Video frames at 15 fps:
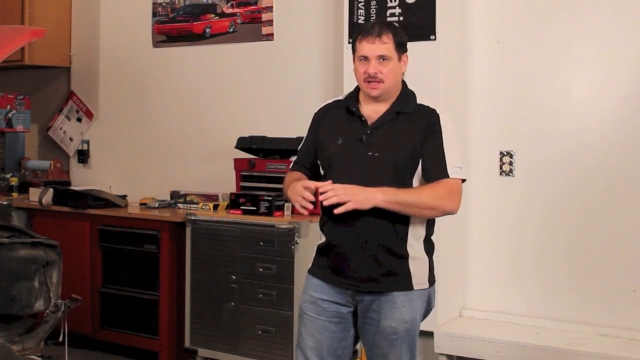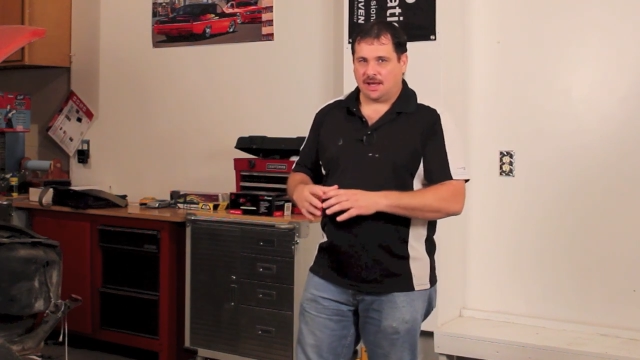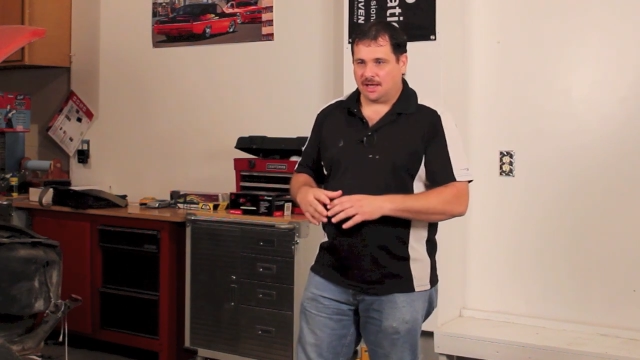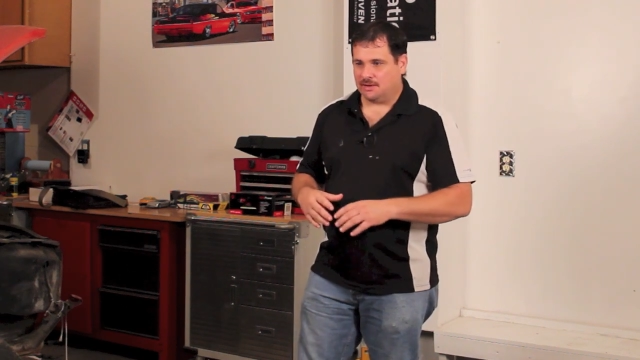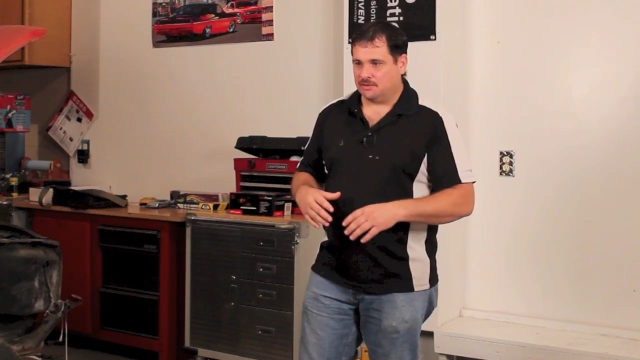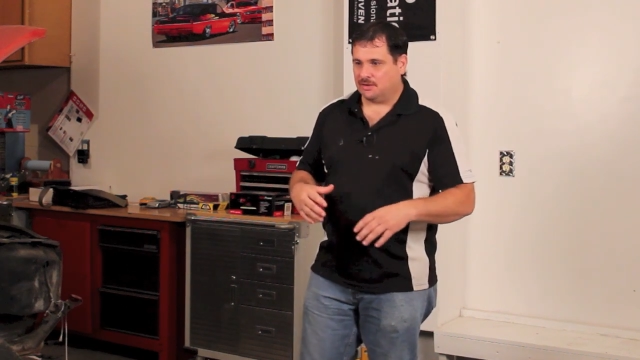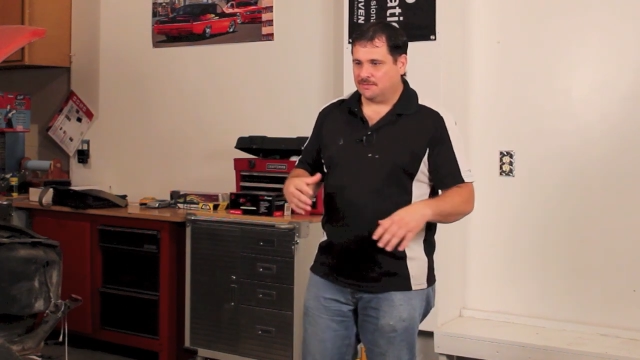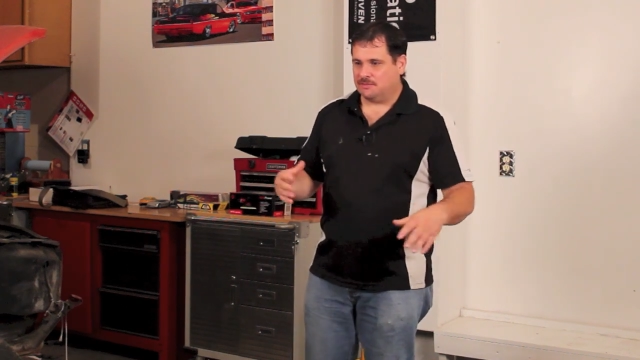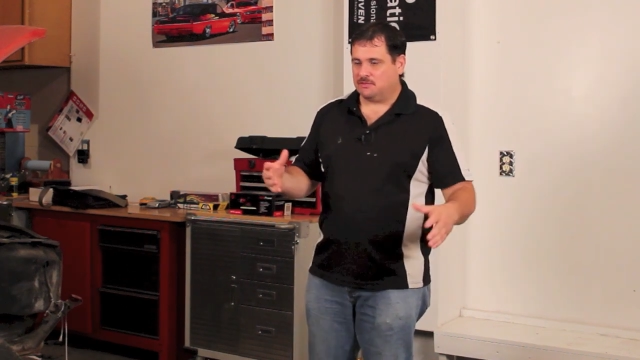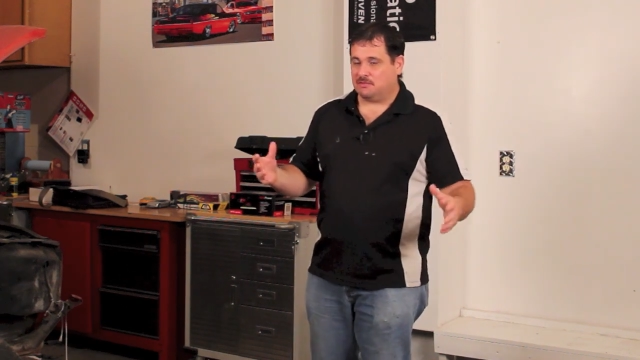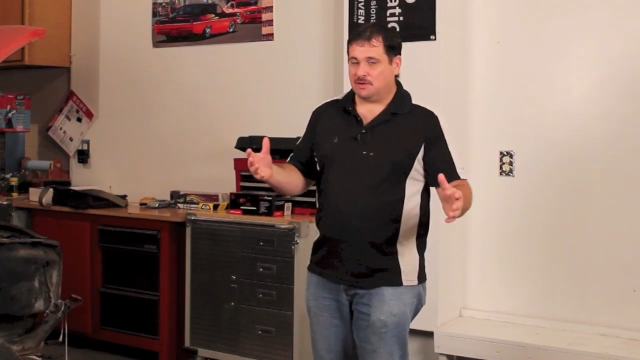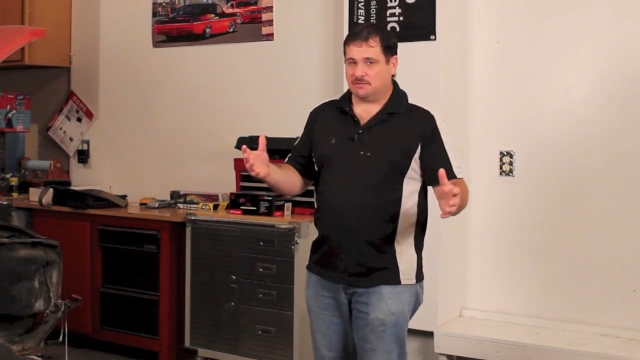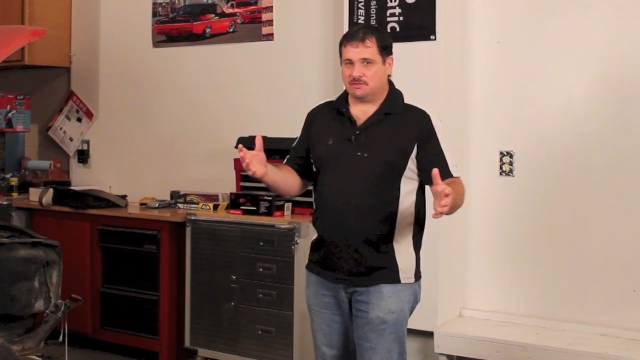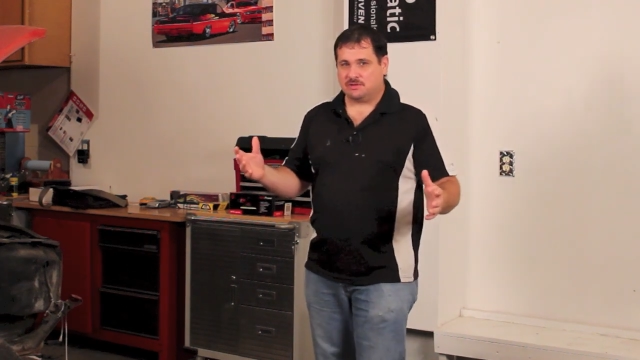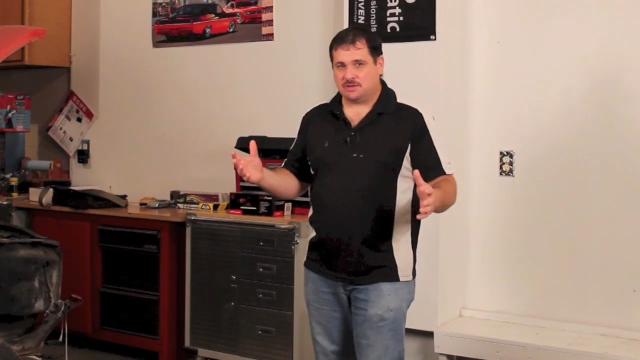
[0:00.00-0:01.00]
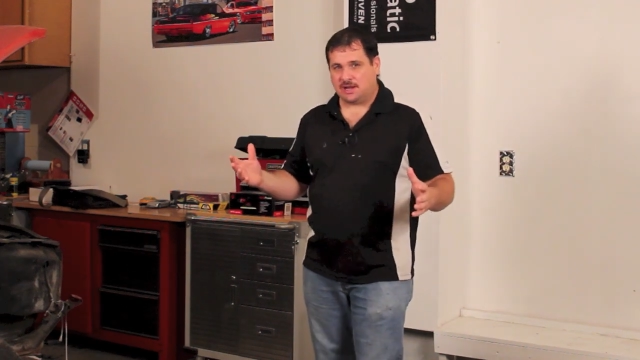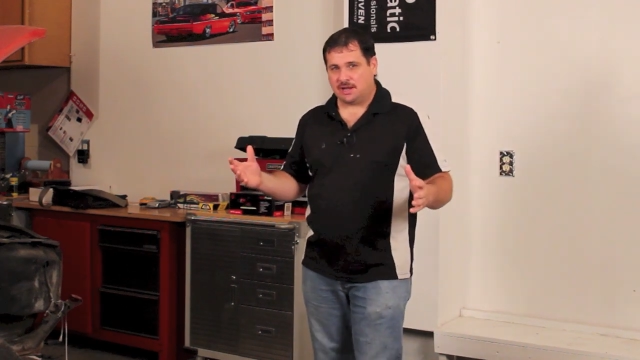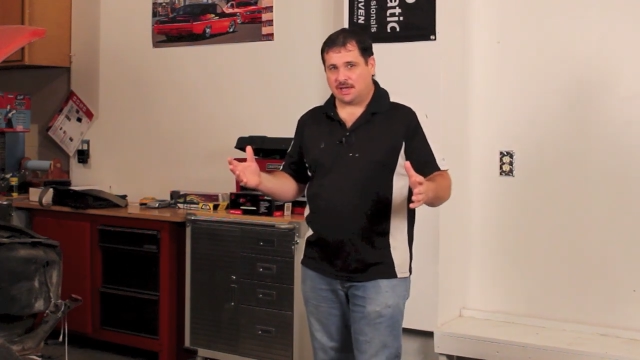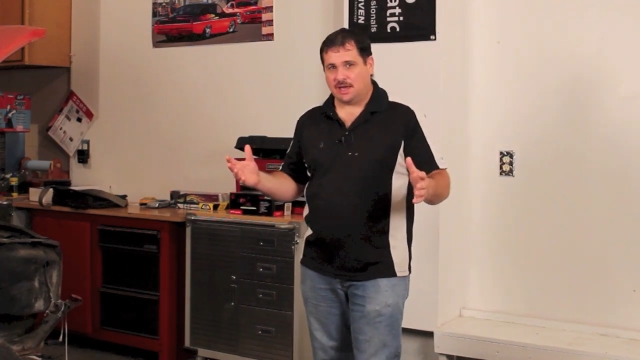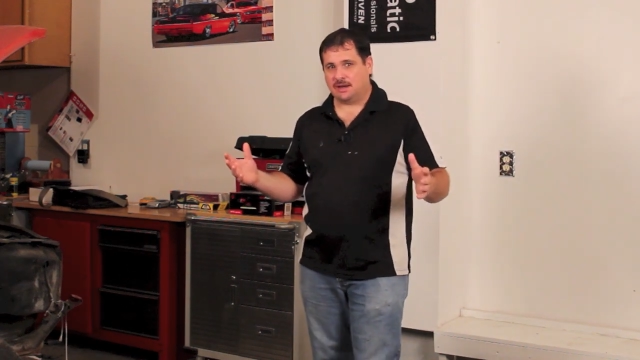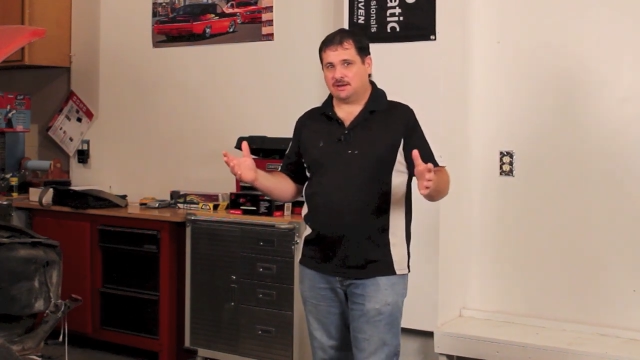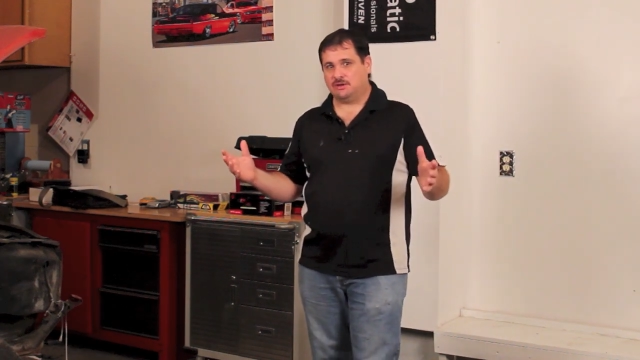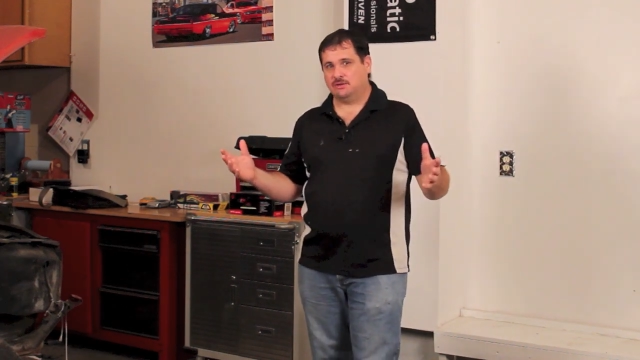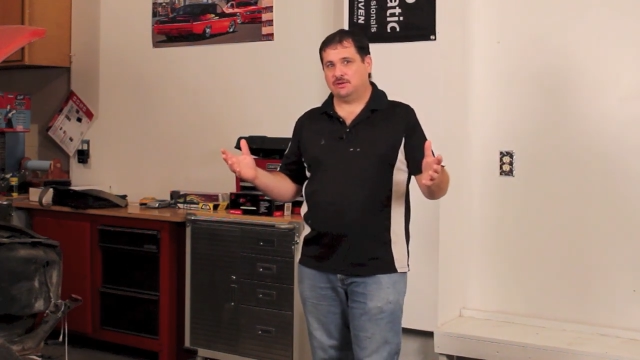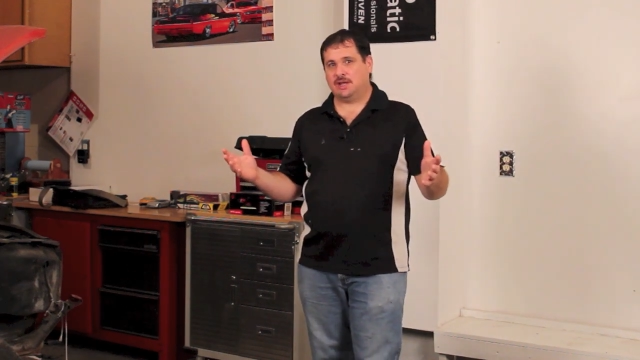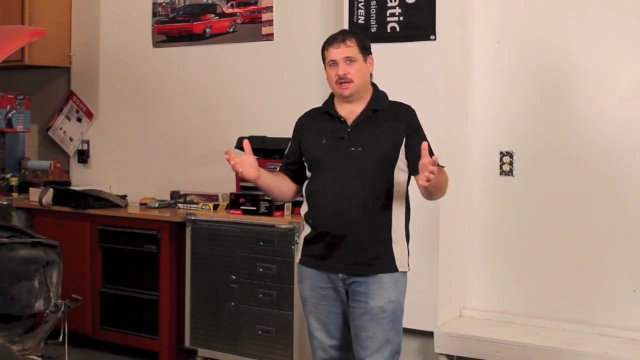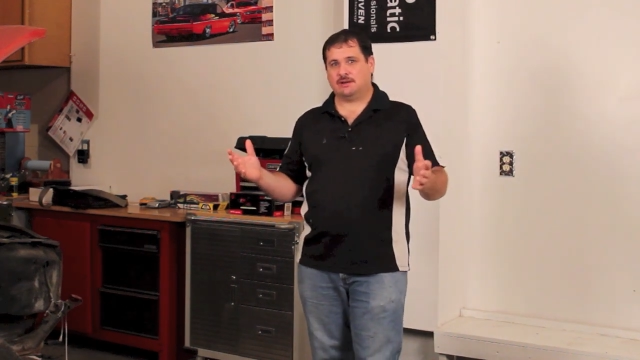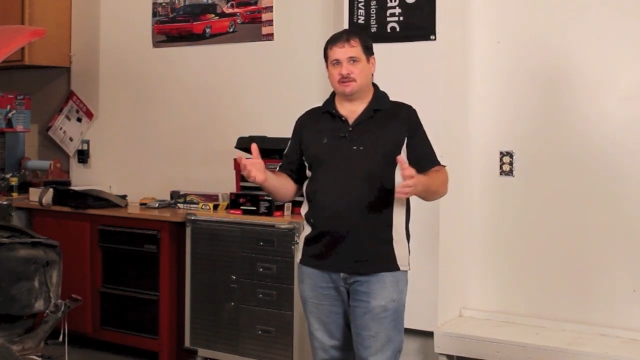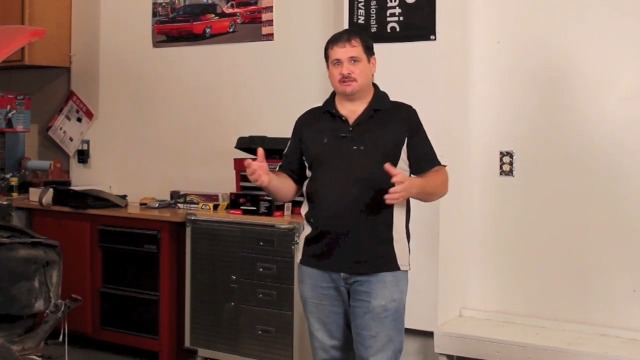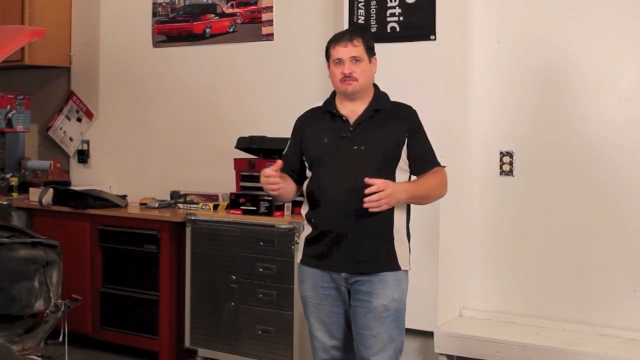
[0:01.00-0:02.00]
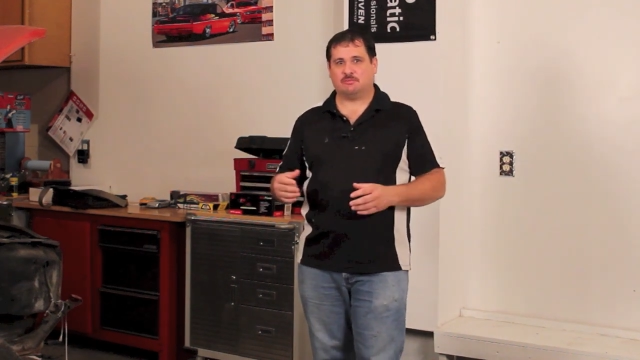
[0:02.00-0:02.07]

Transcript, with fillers: I don't know if you've ever had a new gallon